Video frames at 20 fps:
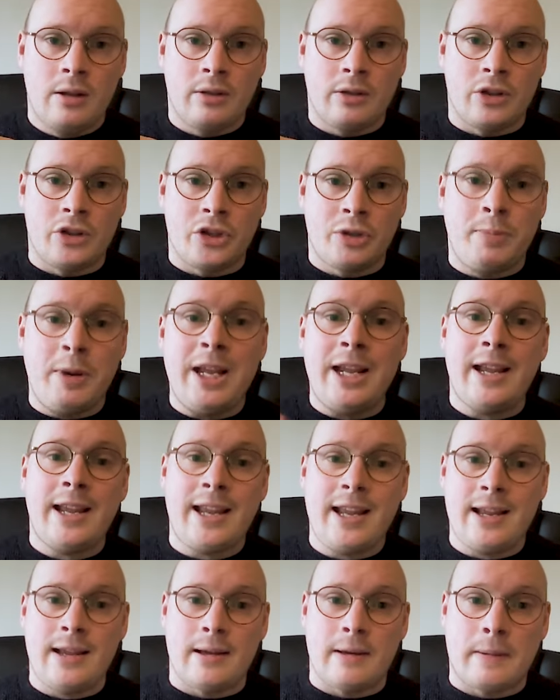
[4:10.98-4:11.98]
The speaker
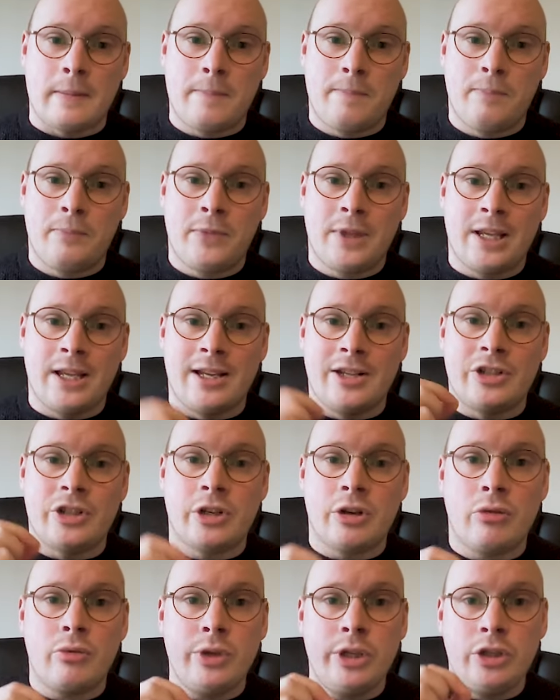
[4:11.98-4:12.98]
here is
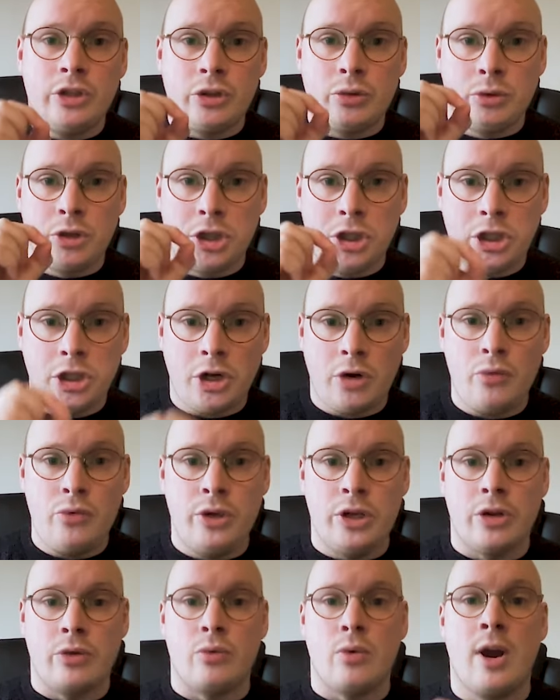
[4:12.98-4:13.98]
going to show
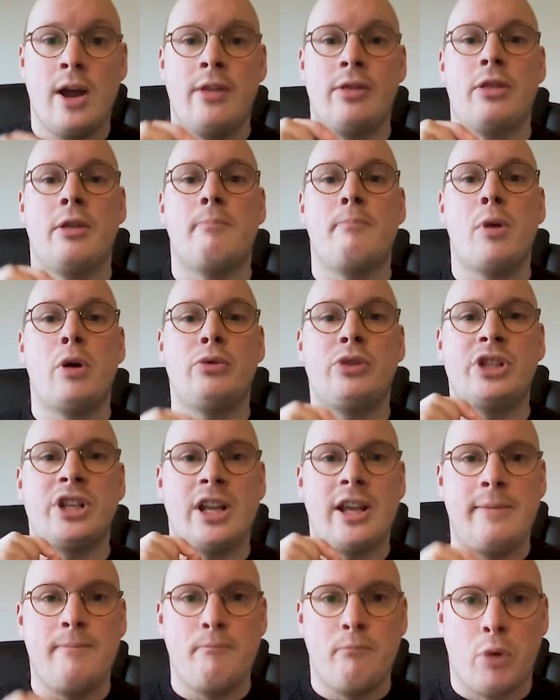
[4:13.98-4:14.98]
you the most
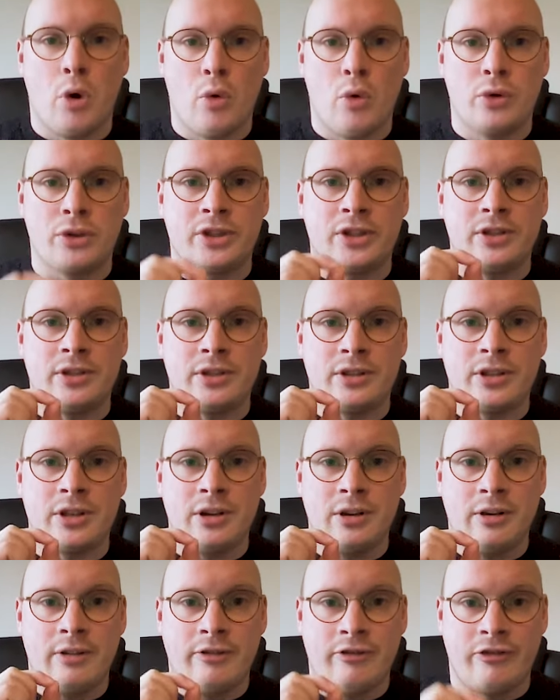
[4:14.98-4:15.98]
important
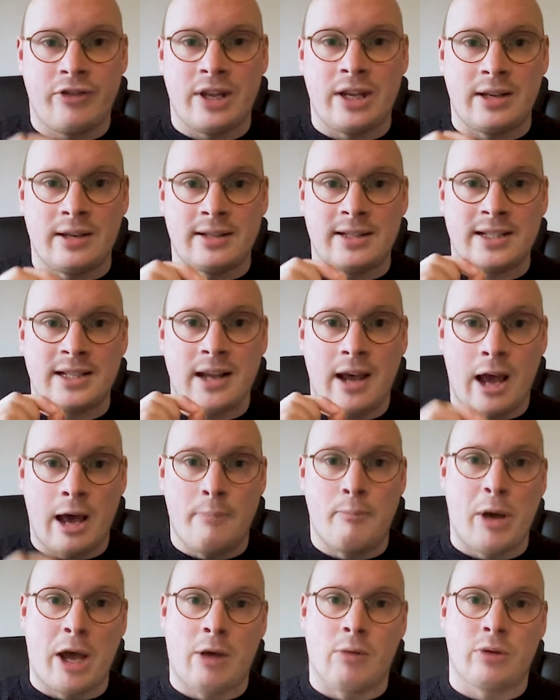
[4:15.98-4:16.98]
things
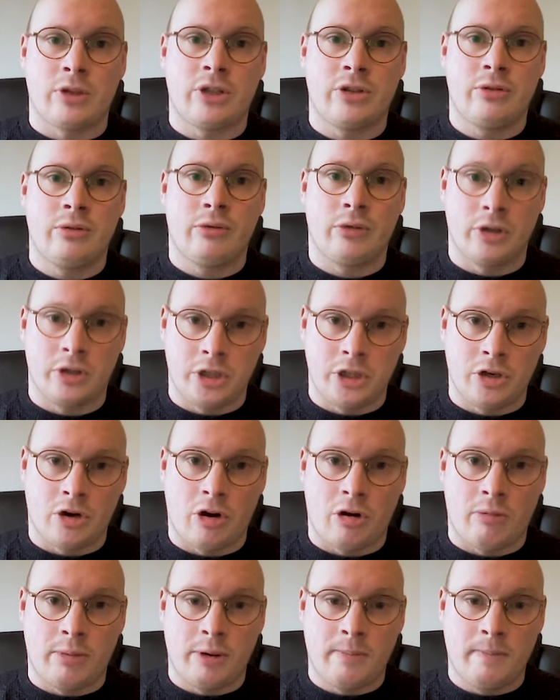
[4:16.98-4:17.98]
about the
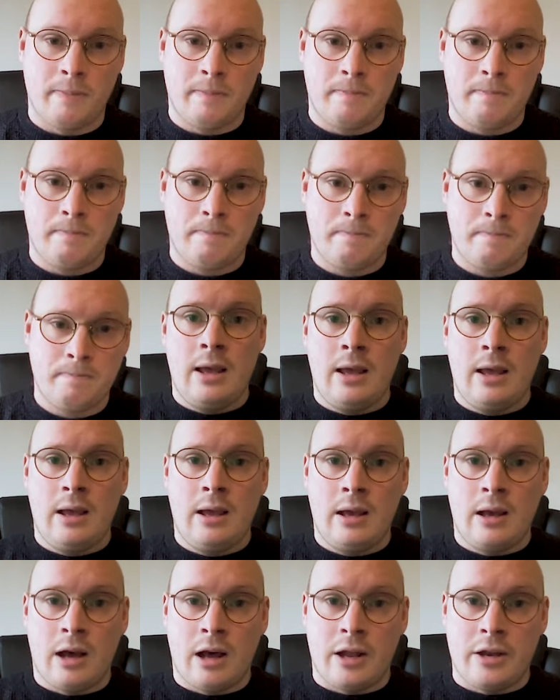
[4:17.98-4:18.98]
job.
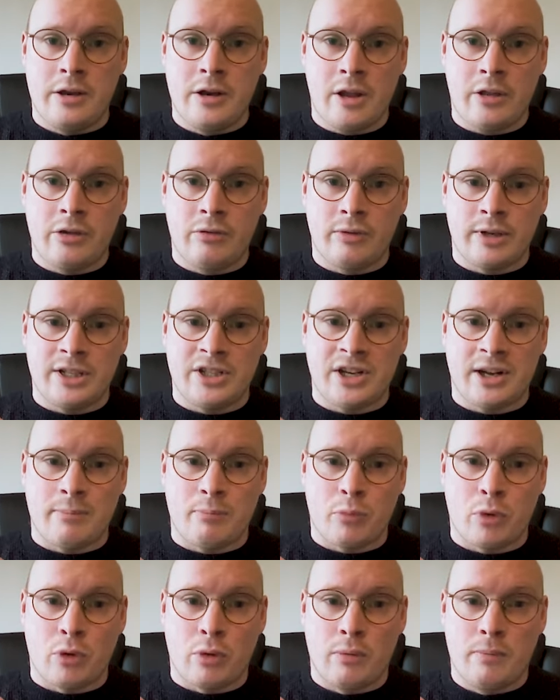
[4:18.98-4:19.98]
Another
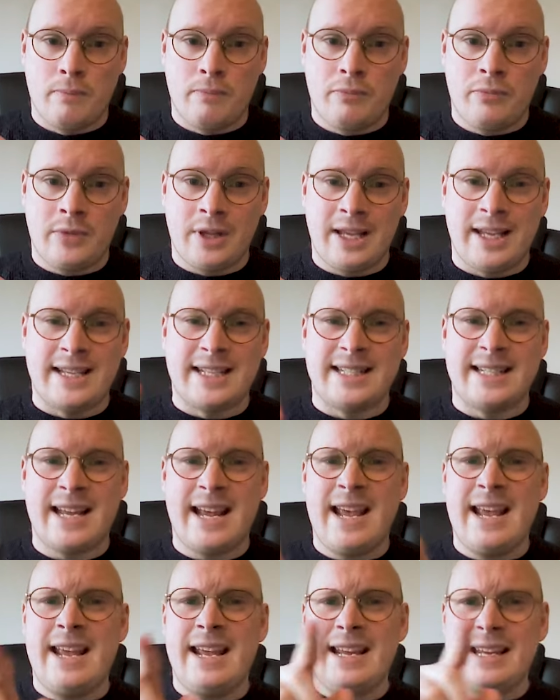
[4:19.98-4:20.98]
example is,
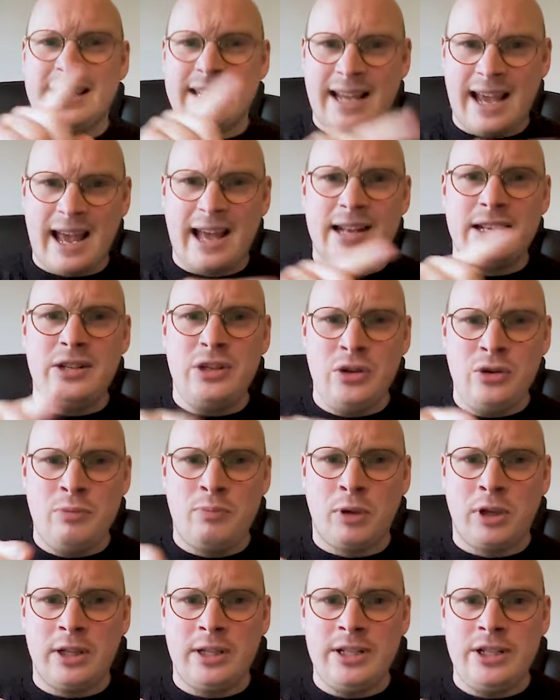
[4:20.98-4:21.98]
can you
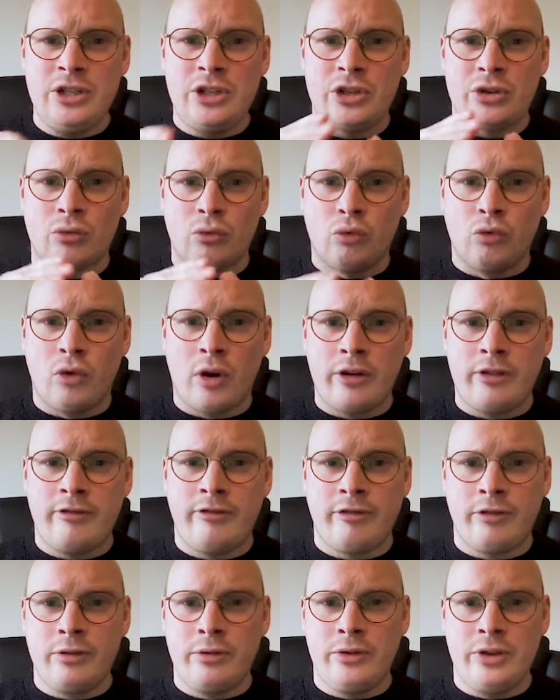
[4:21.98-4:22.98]
please run
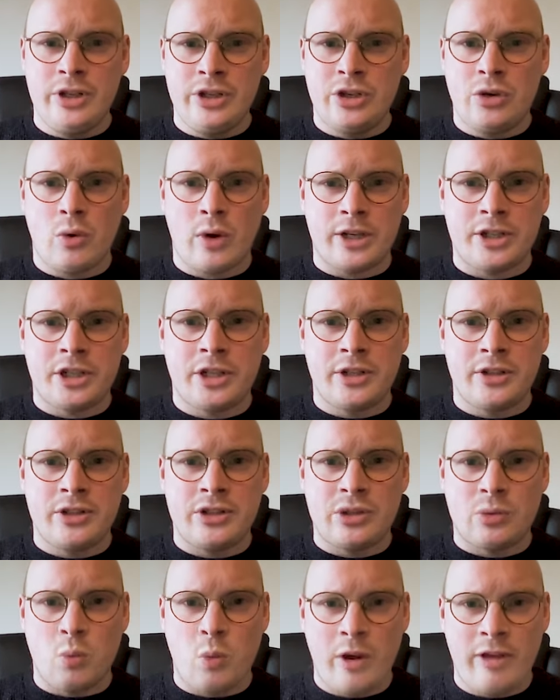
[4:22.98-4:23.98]
through these
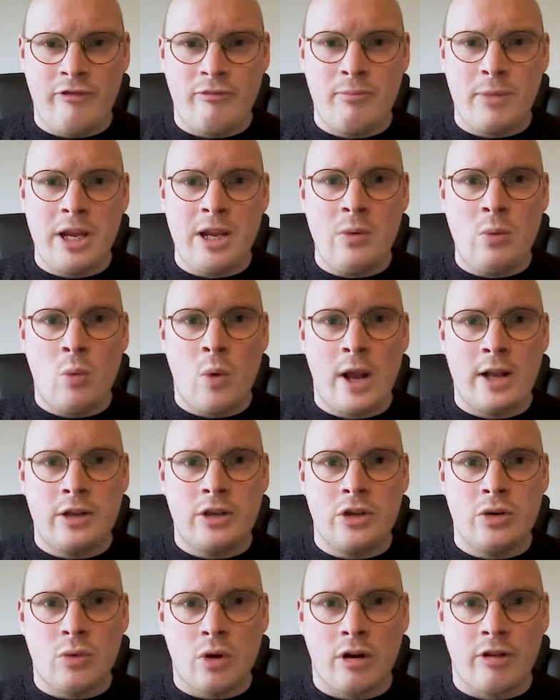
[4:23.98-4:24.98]
questions with me when
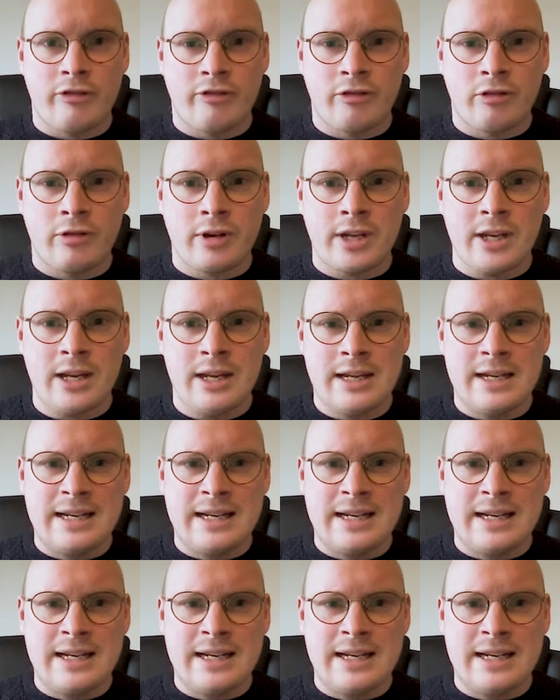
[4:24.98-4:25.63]
you are free?